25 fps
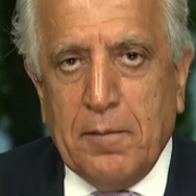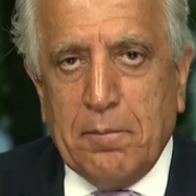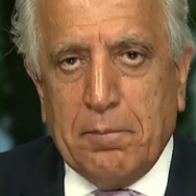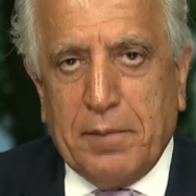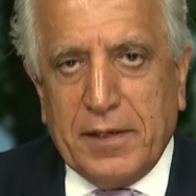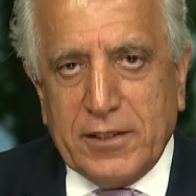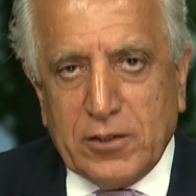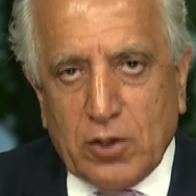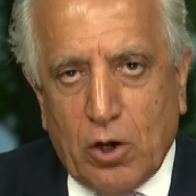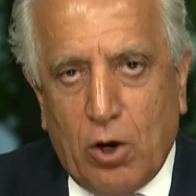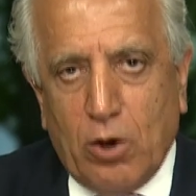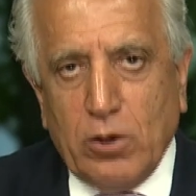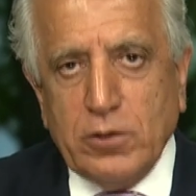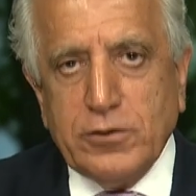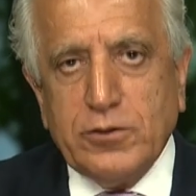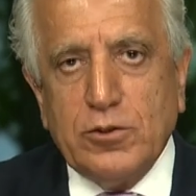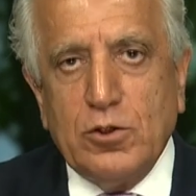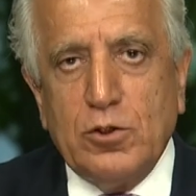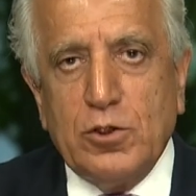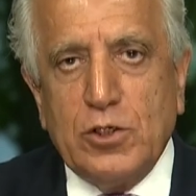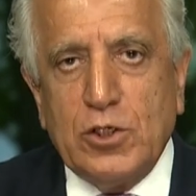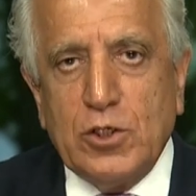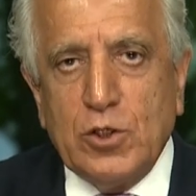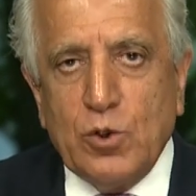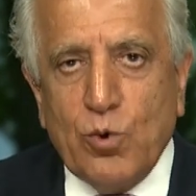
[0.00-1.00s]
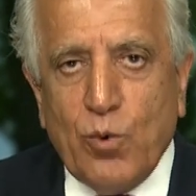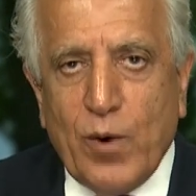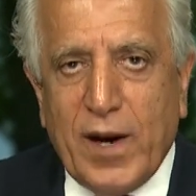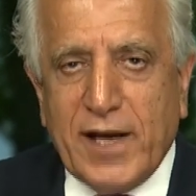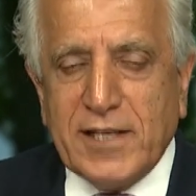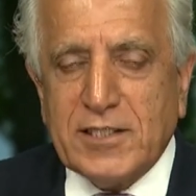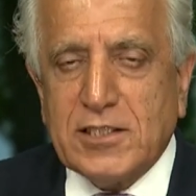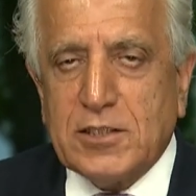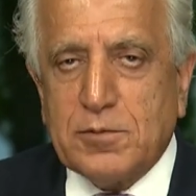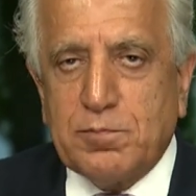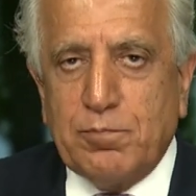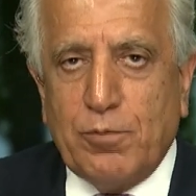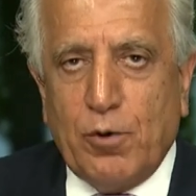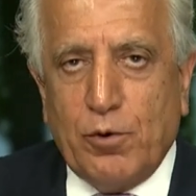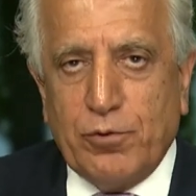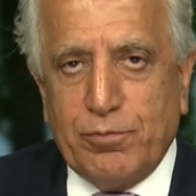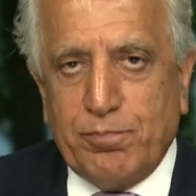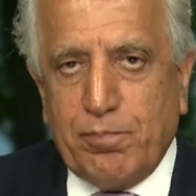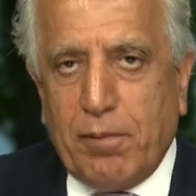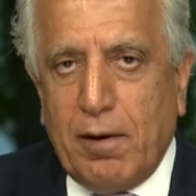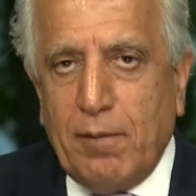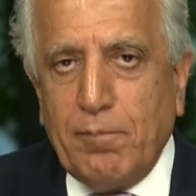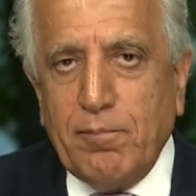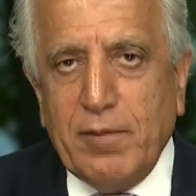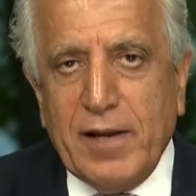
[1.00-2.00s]
but also U.S.,
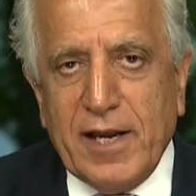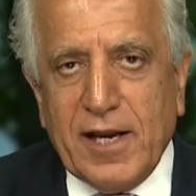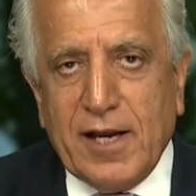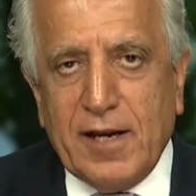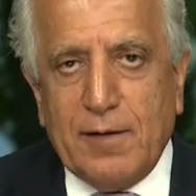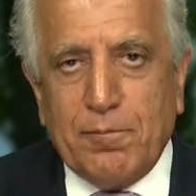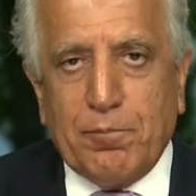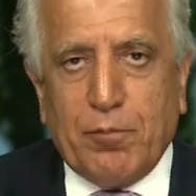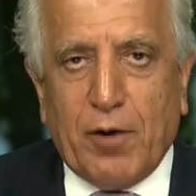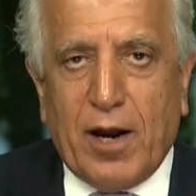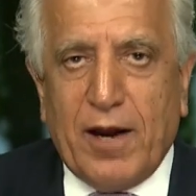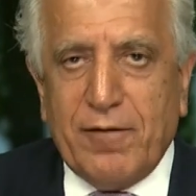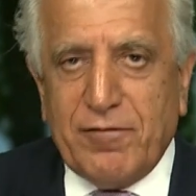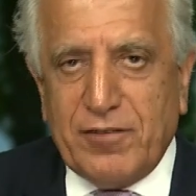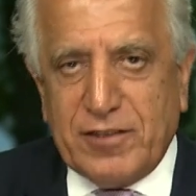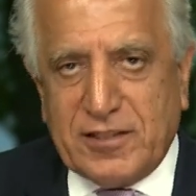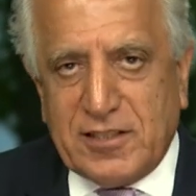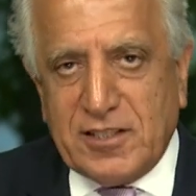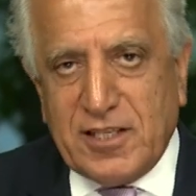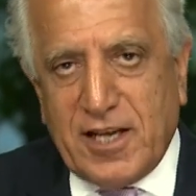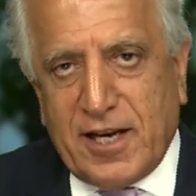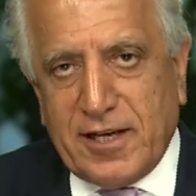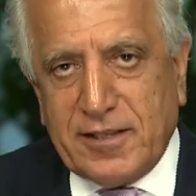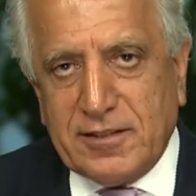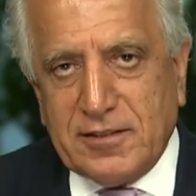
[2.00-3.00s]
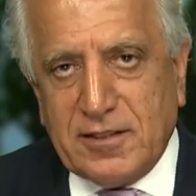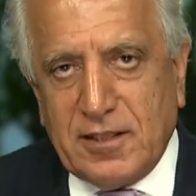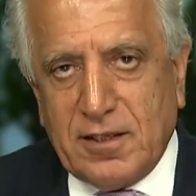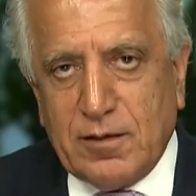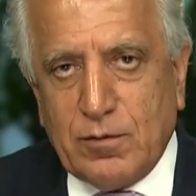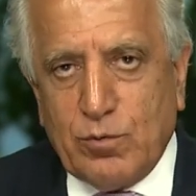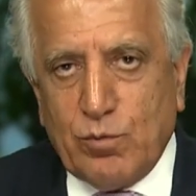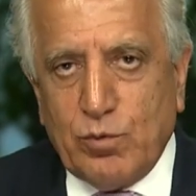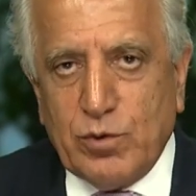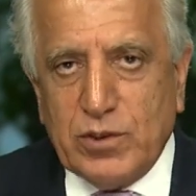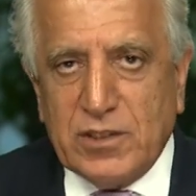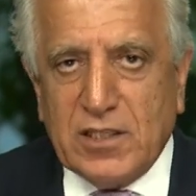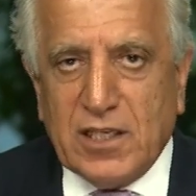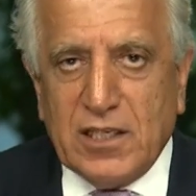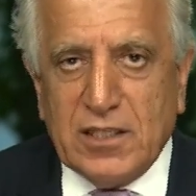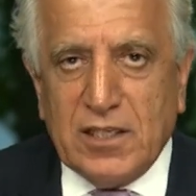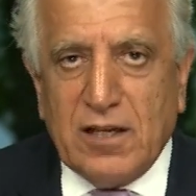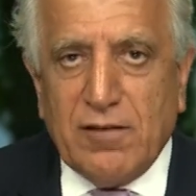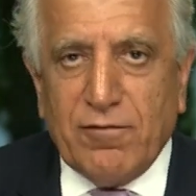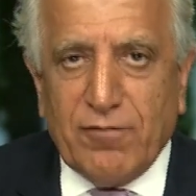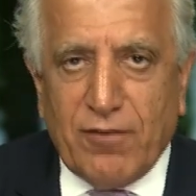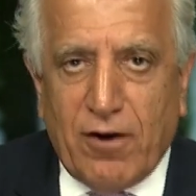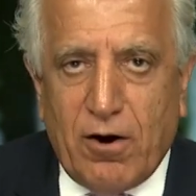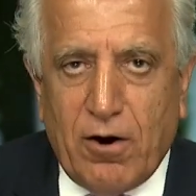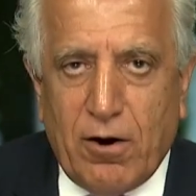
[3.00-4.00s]
both public and private sector, would get
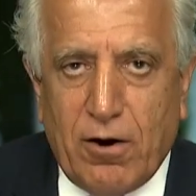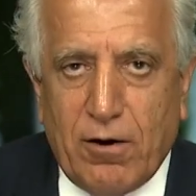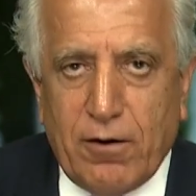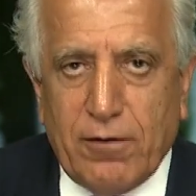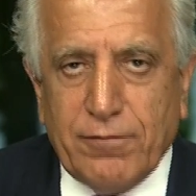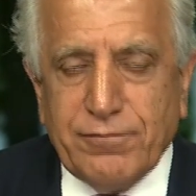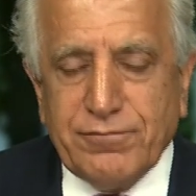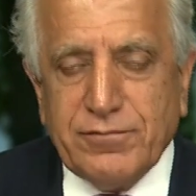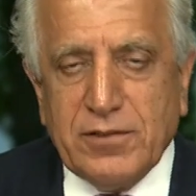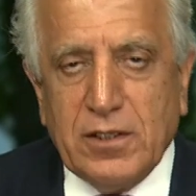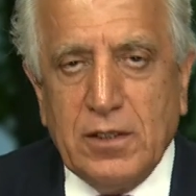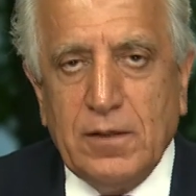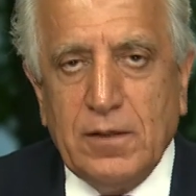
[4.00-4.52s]
involved,